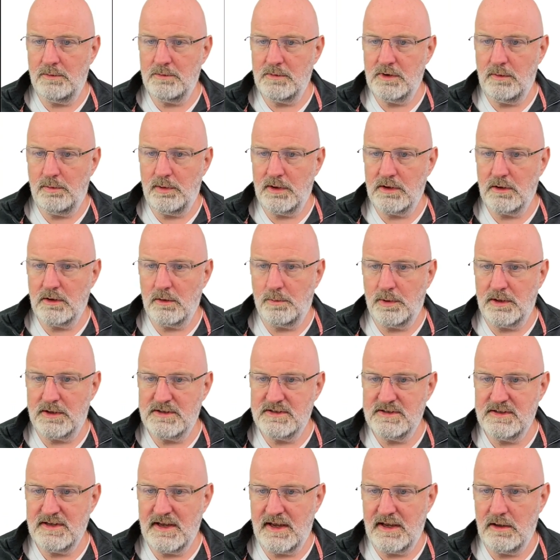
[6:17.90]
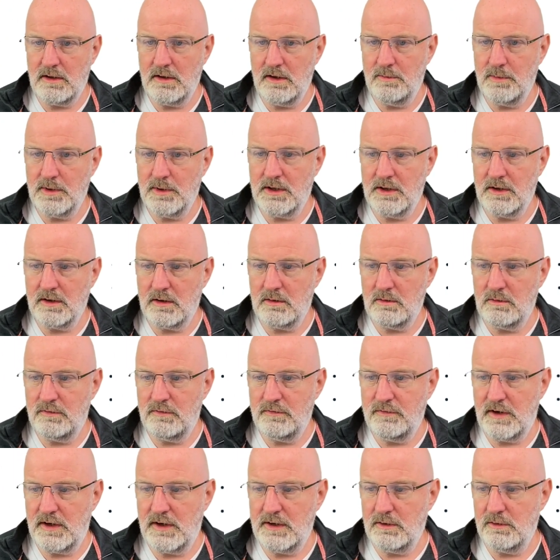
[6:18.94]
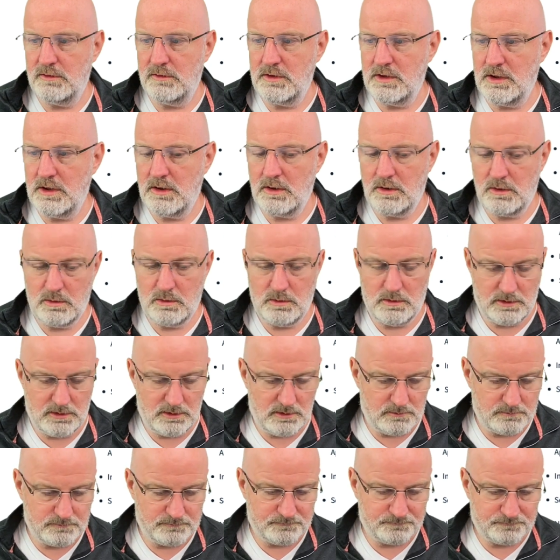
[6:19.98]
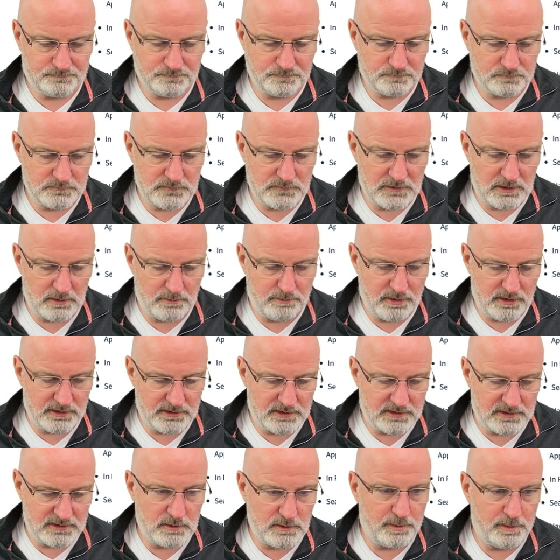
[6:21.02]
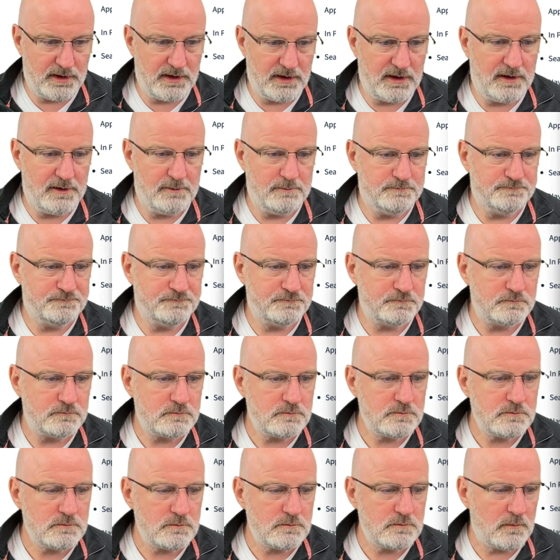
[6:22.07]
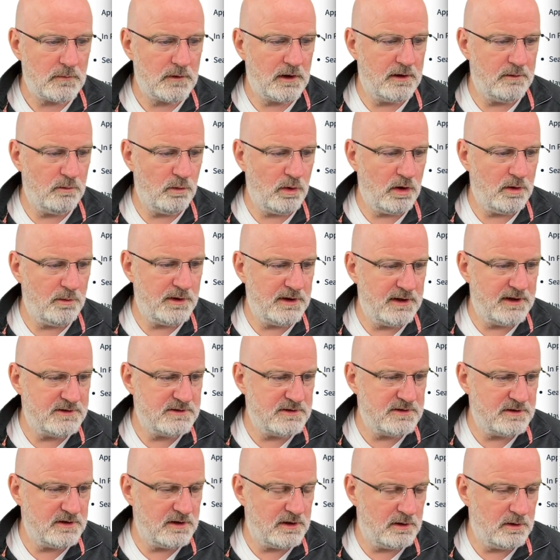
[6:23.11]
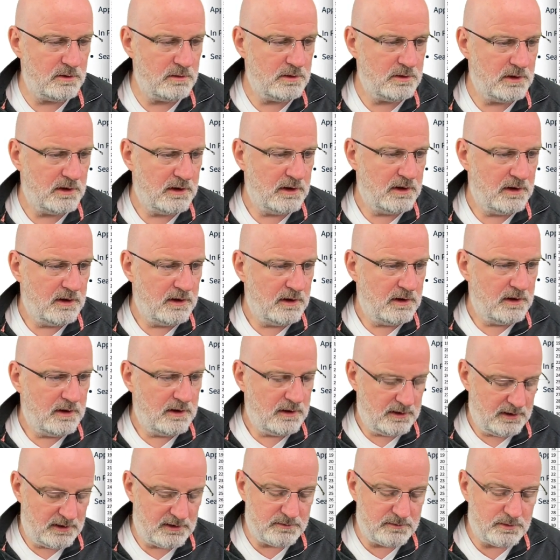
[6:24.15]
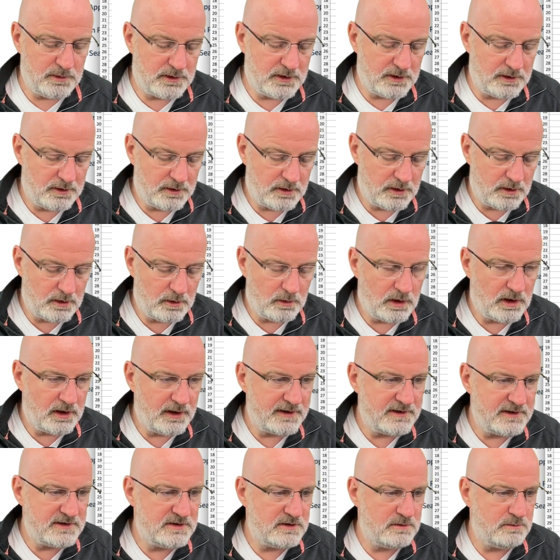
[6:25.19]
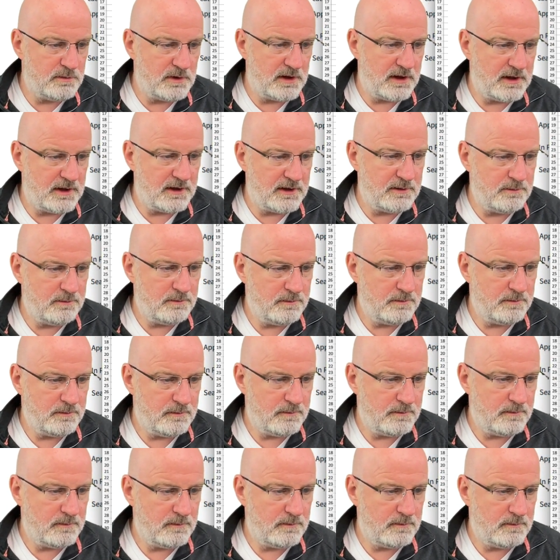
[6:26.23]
going to bring up Excel, and we're going to go File, New. I'll bring this up here. And what we need to do is we're going to go Item Name,